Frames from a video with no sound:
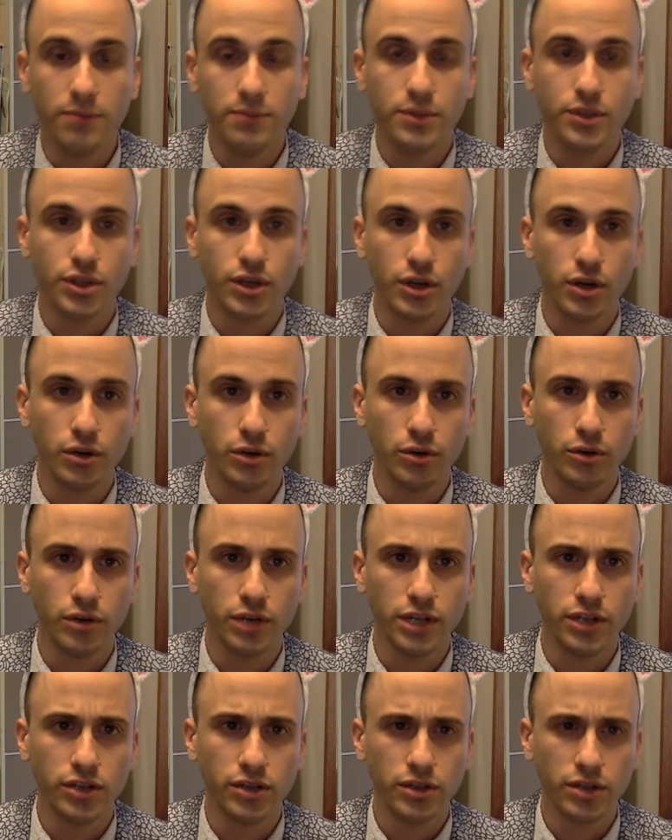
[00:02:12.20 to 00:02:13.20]
So
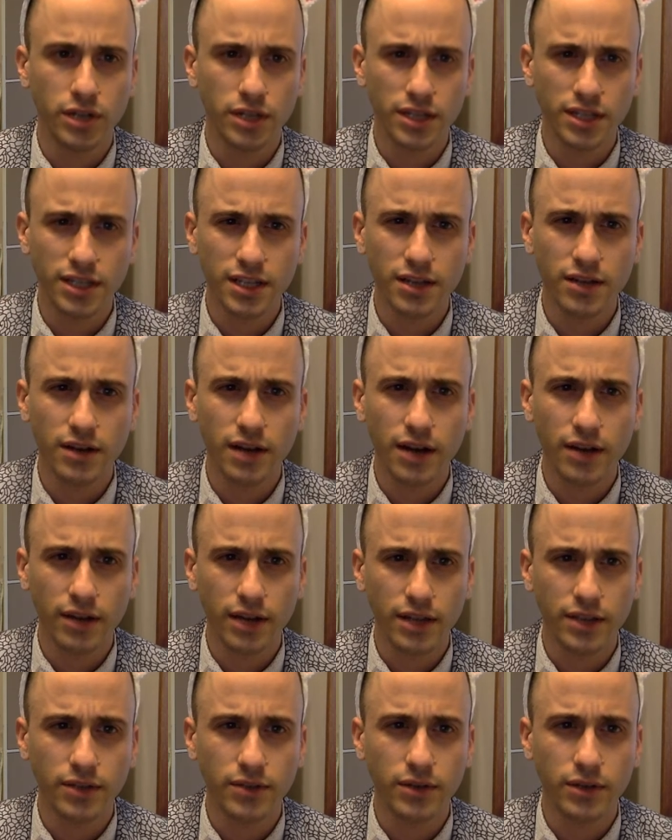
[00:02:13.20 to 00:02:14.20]
they should consider how
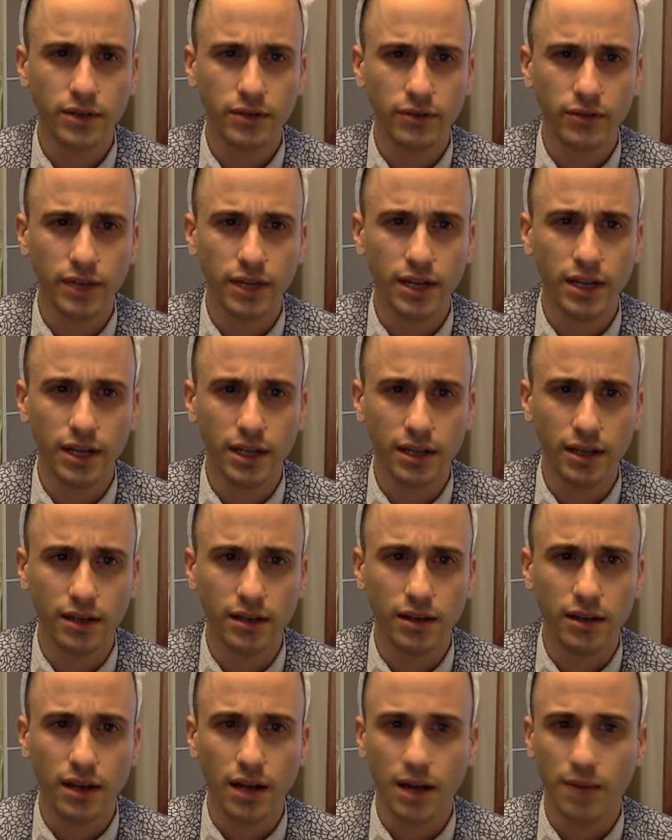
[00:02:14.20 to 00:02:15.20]
that's going to fit
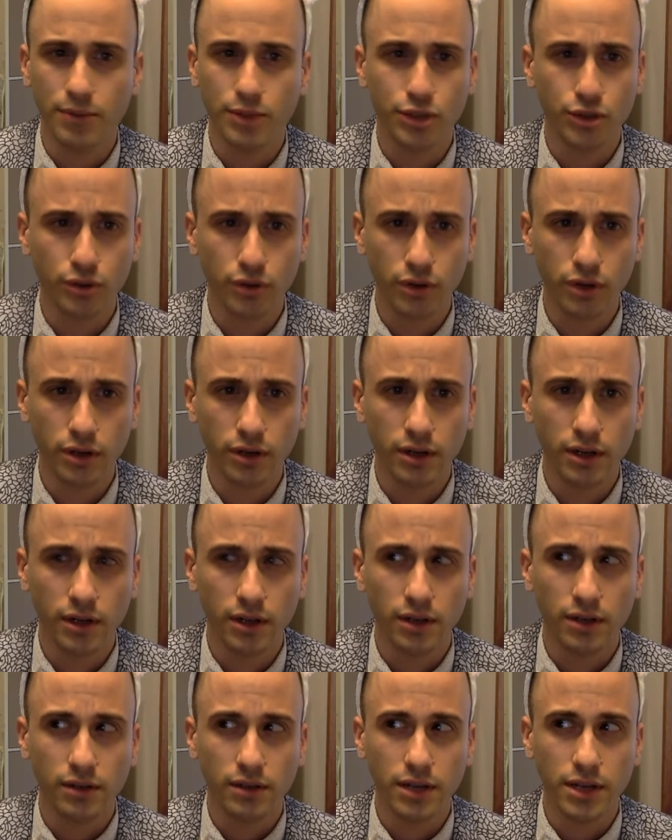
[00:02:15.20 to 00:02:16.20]
in. I'm sure
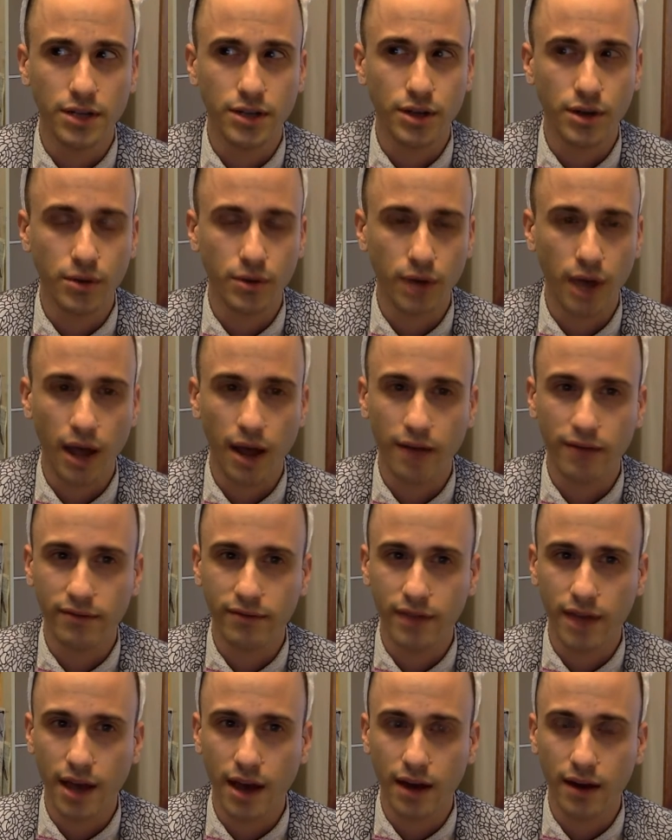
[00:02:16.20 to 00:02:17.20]
they don't
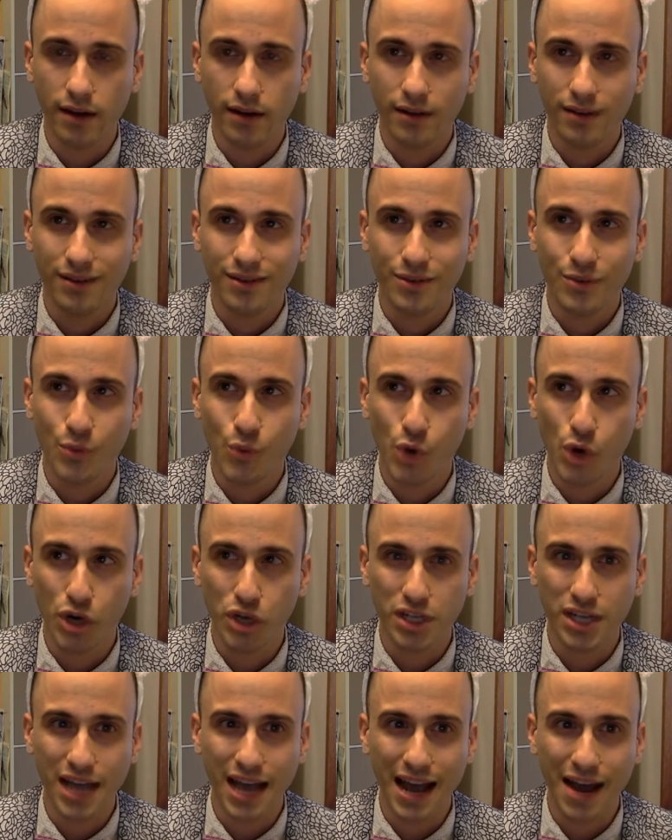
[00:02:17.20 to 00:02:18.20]
have that
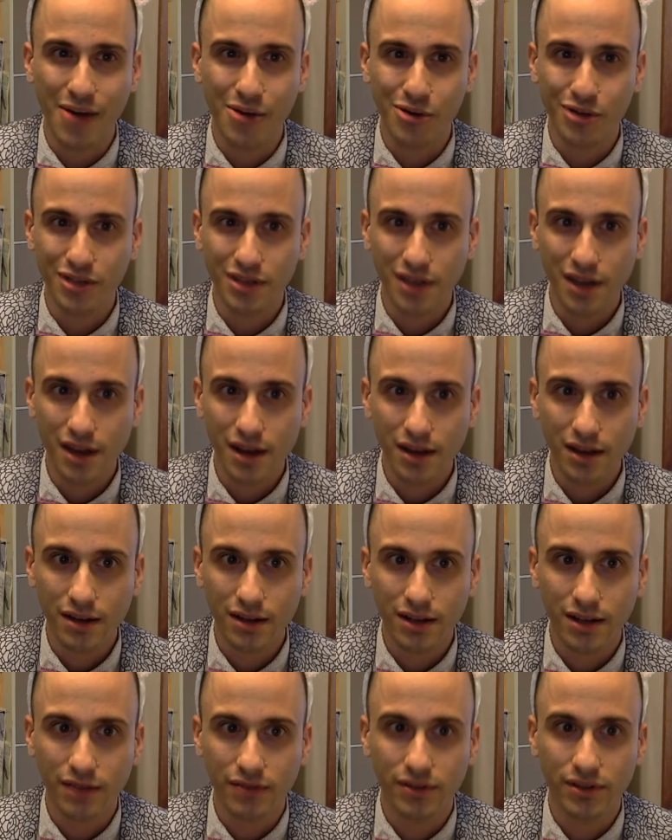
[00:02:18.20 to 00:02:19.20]
worked out
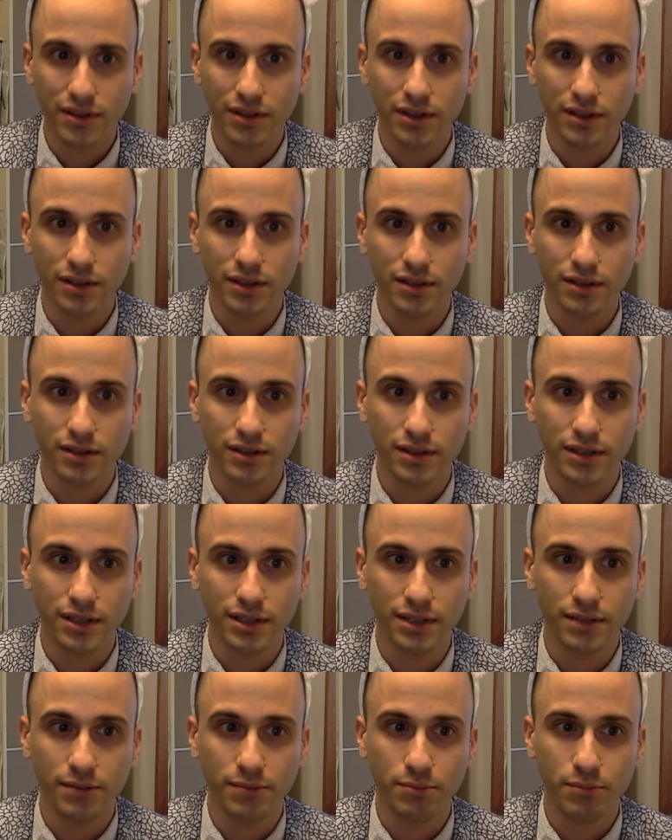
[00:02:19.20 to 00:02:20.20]
yet, given
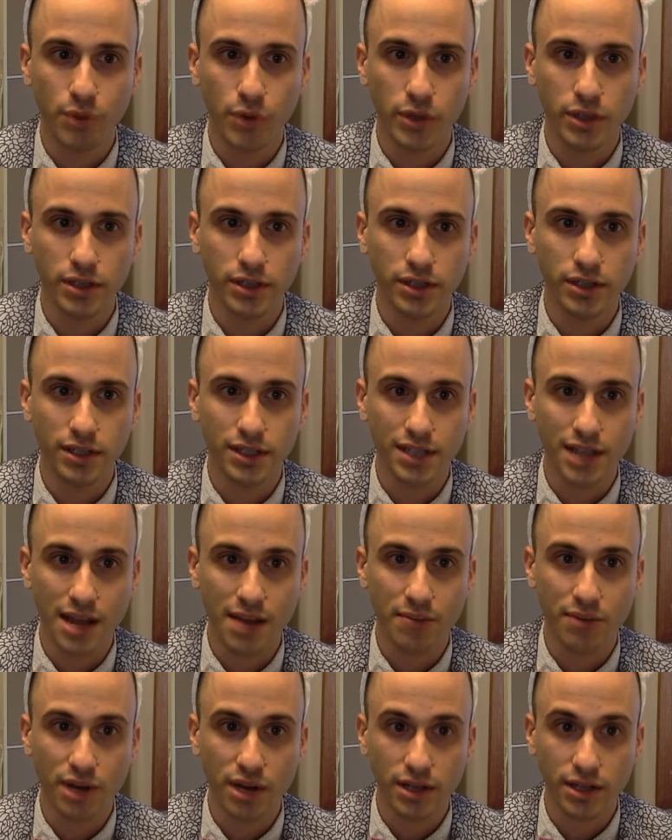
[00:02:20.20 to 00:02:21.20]
the point in the
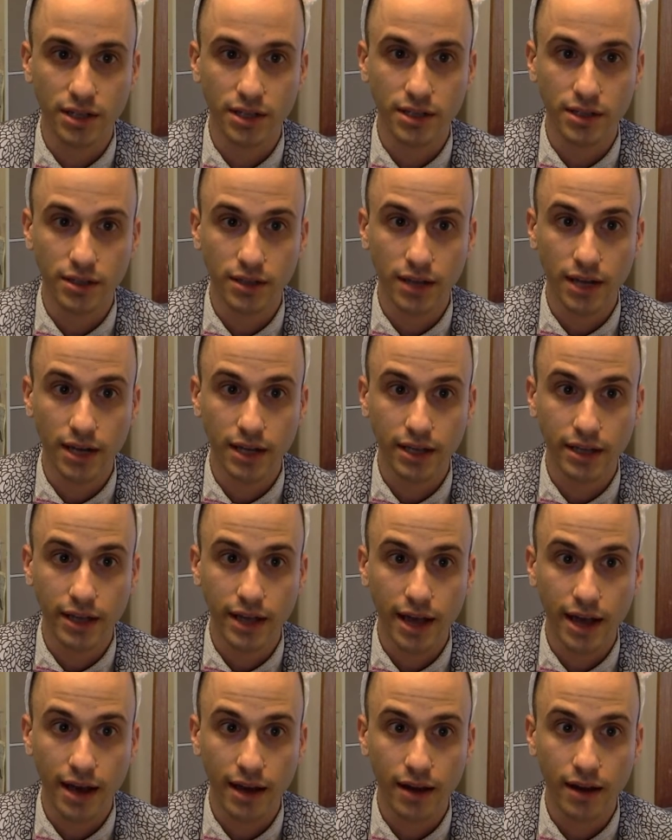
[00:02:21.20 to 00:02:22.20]
design process they're likely
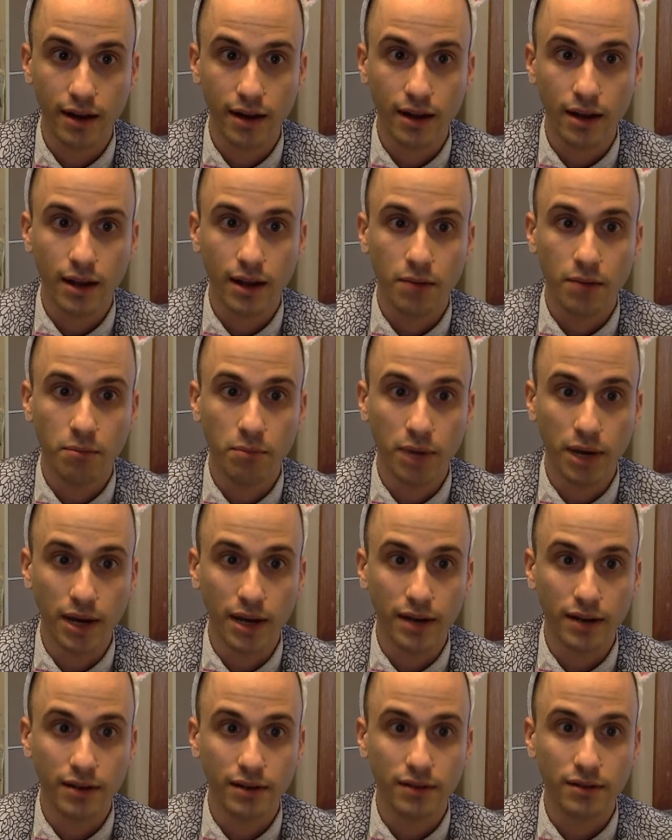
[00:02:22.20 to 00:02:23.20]
at,
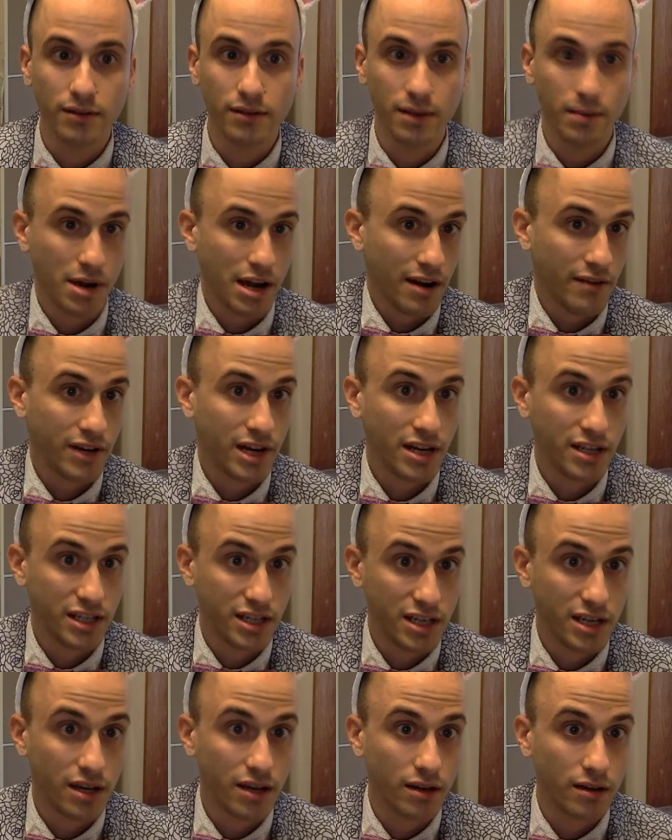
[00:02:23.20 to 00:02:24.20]
but they might have an
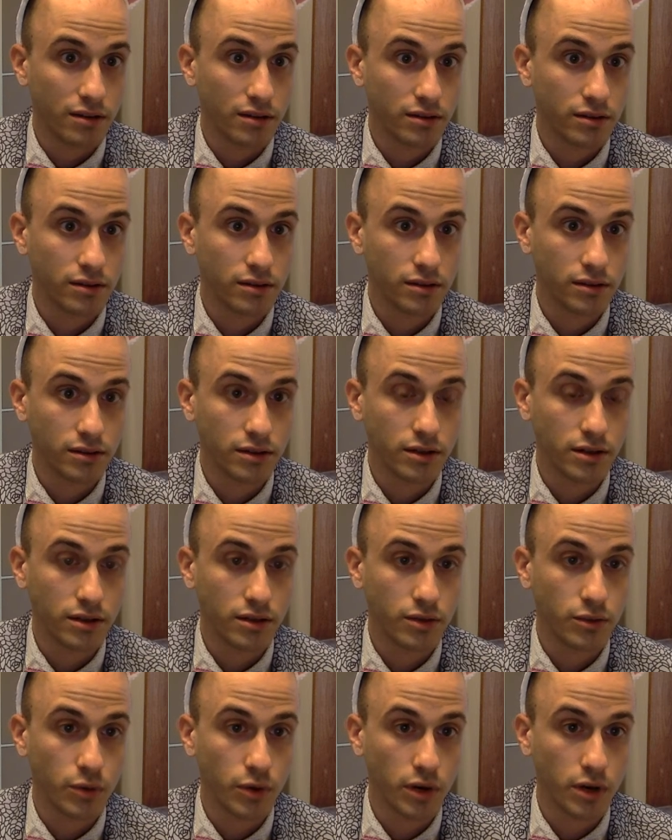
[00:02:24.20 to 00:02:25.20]
idea to
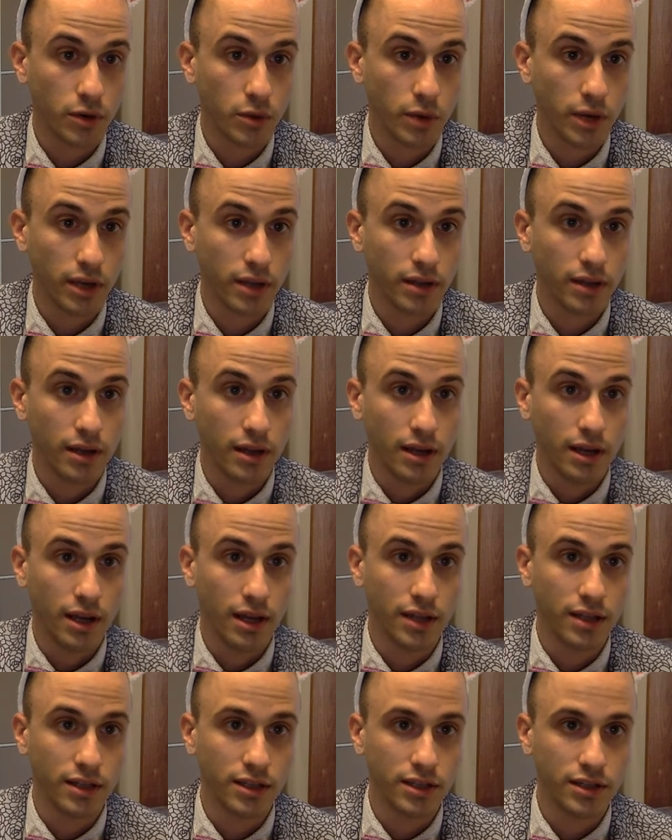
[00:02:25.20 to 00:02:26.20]
start to work with,
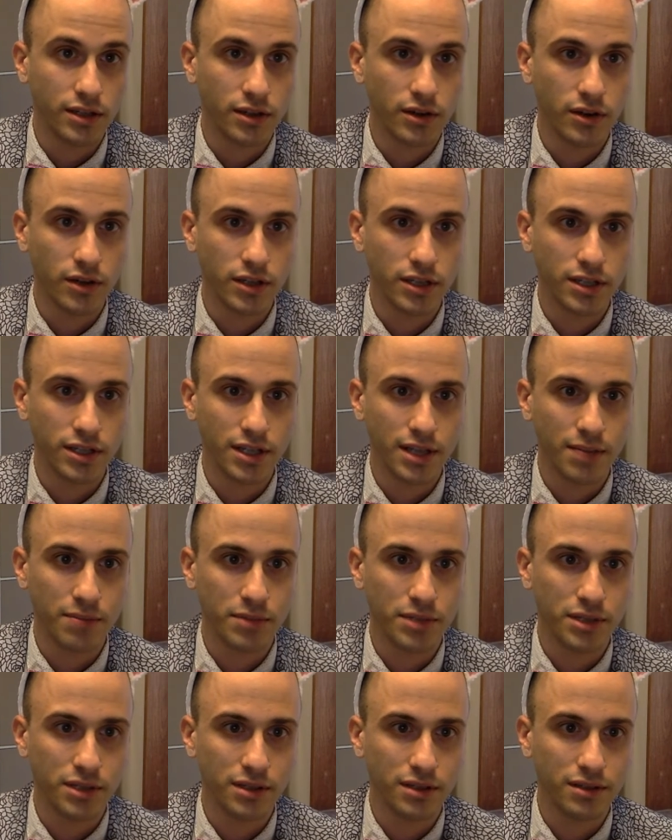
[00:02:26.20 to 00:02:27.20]
and this encourages
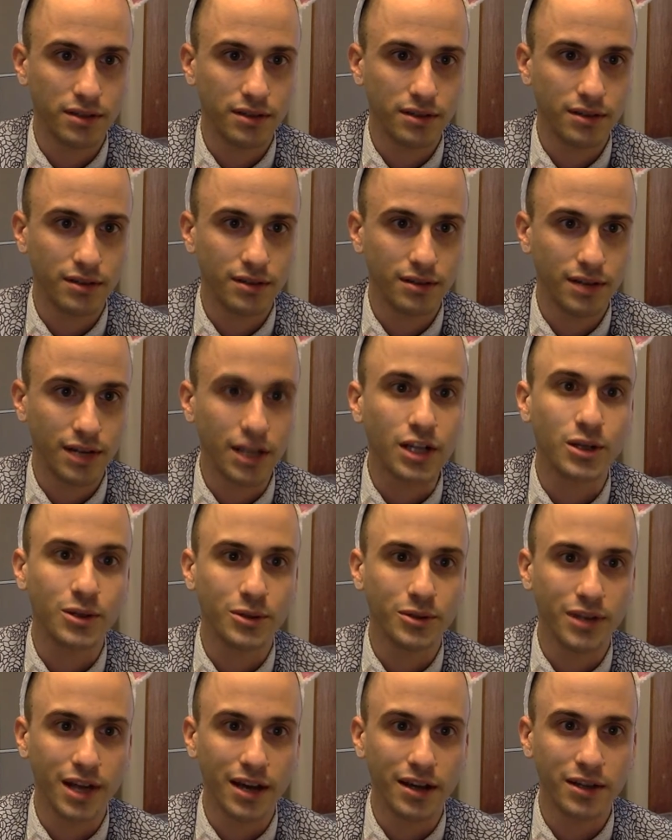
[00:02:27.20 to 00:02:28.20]
them to
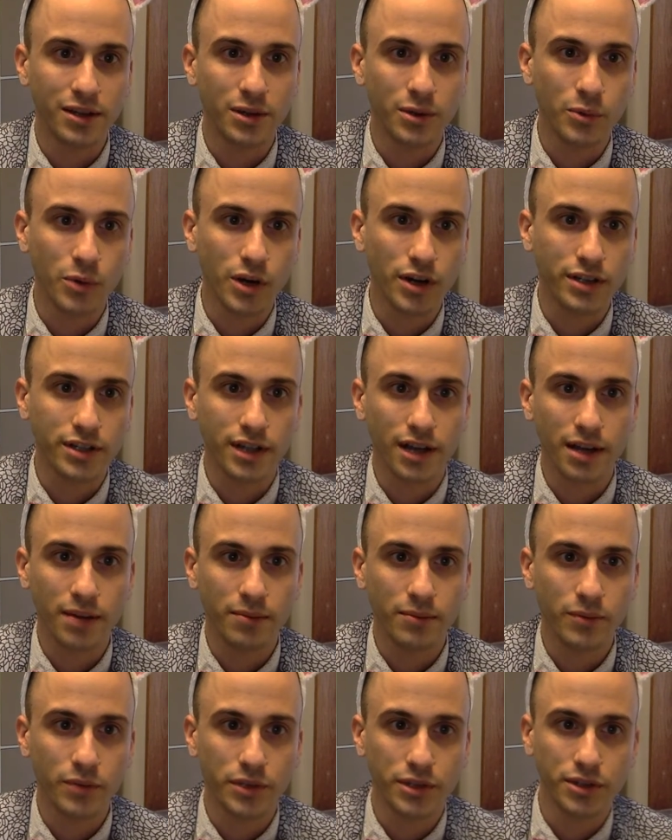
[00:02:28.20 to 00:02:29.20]
include that in their work
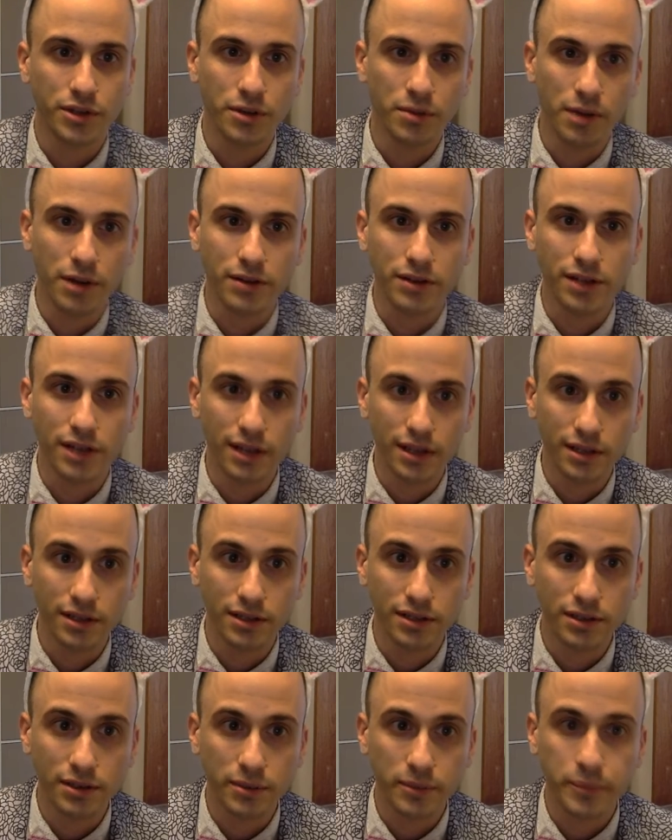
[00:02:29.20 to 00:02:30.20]
time, which they're about to get
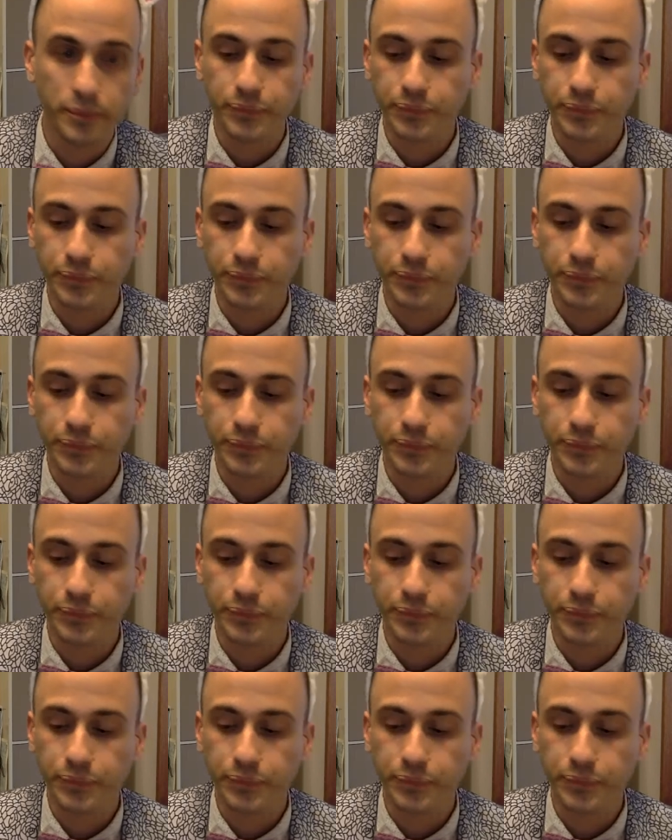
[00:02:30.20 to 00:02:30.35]
into.